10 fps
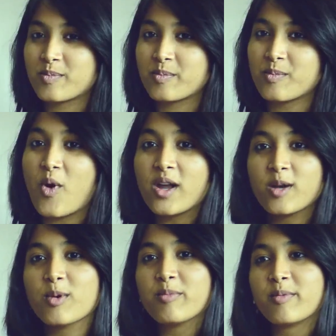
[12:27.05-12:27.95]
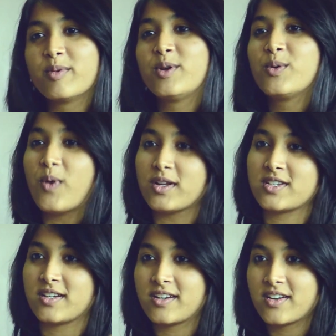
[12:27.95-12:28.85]
more and more people to
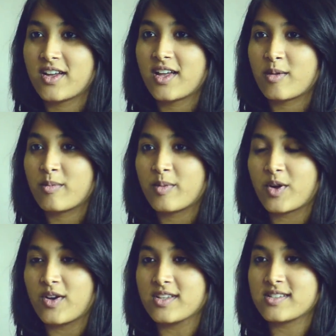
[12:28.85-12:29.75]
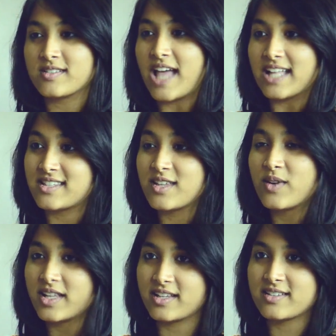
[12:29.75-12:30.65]
watch it, because that's the
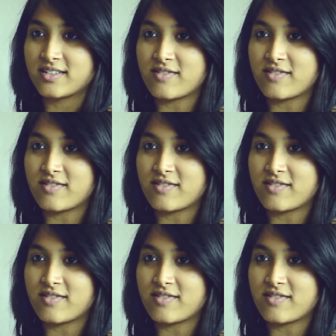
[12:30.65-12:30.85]
only reason